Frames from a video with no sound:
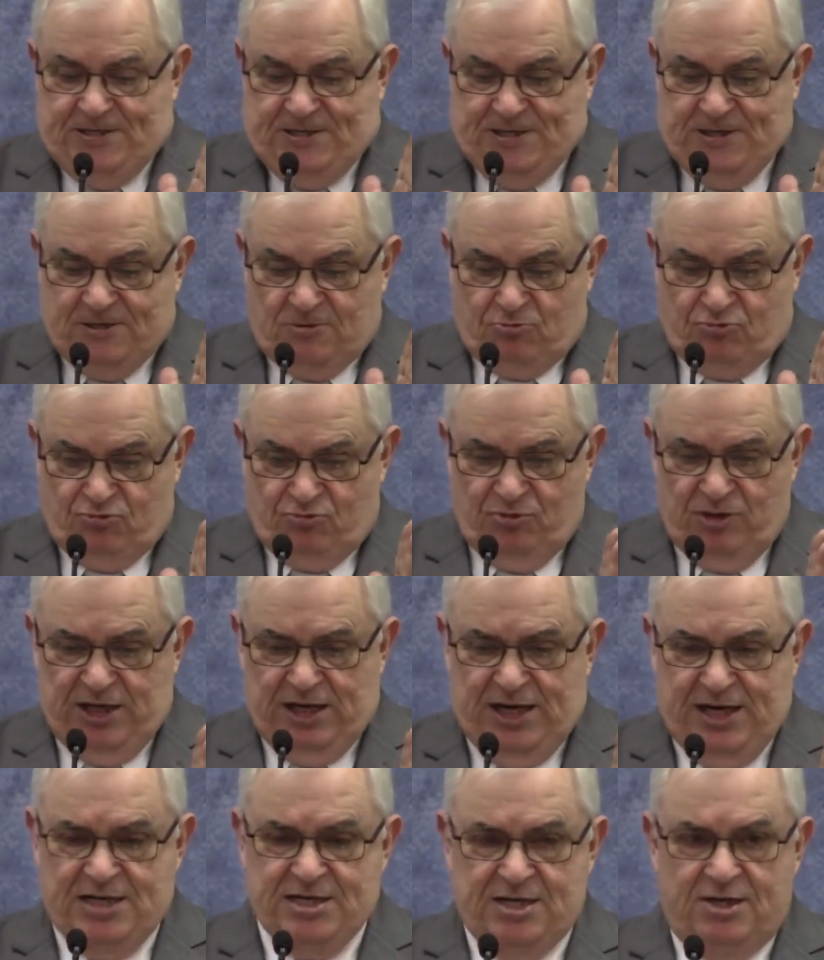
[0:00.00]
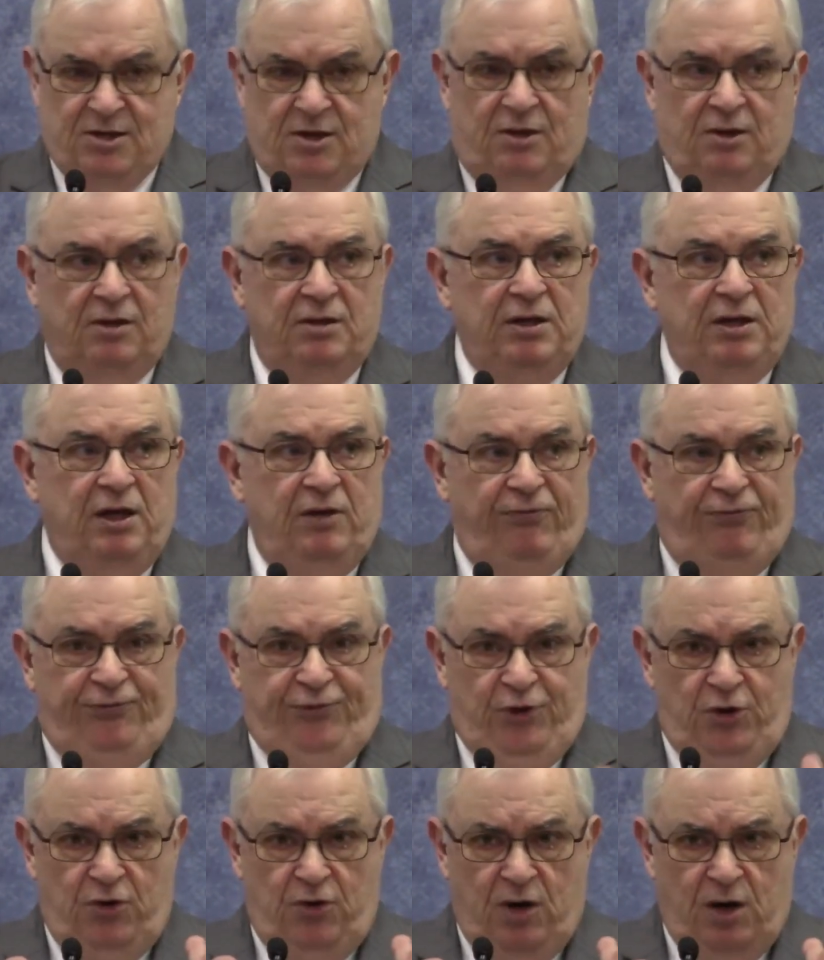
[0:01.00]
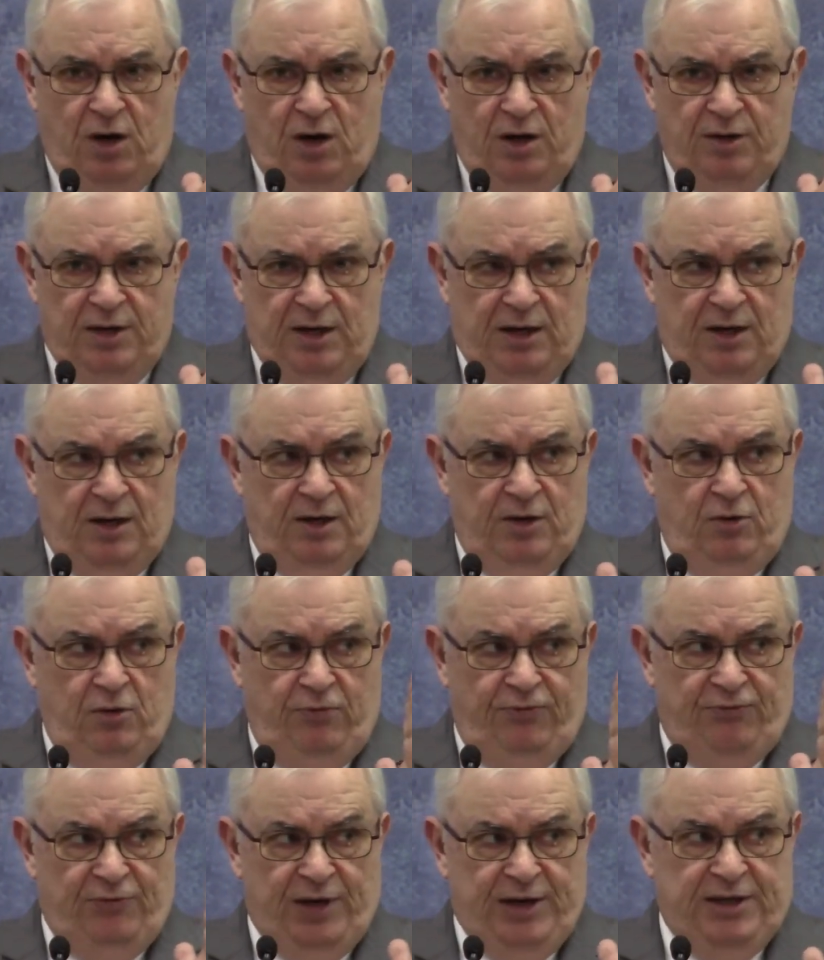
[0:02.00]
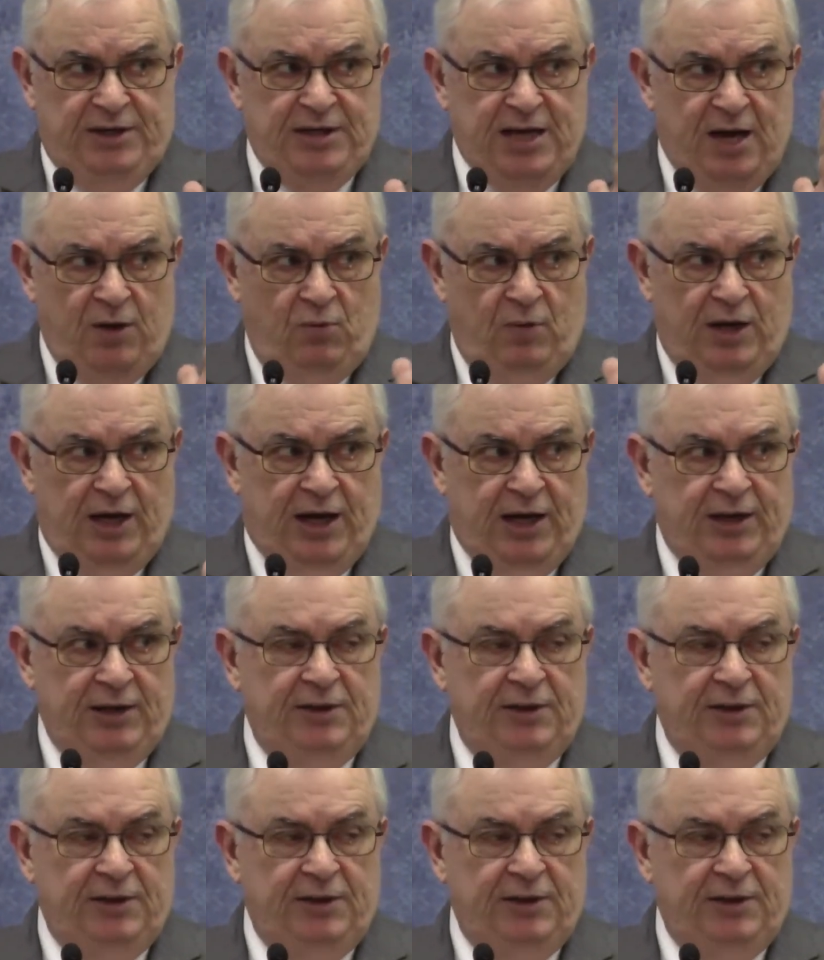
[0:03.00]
just really narrow, and few are there who find that way.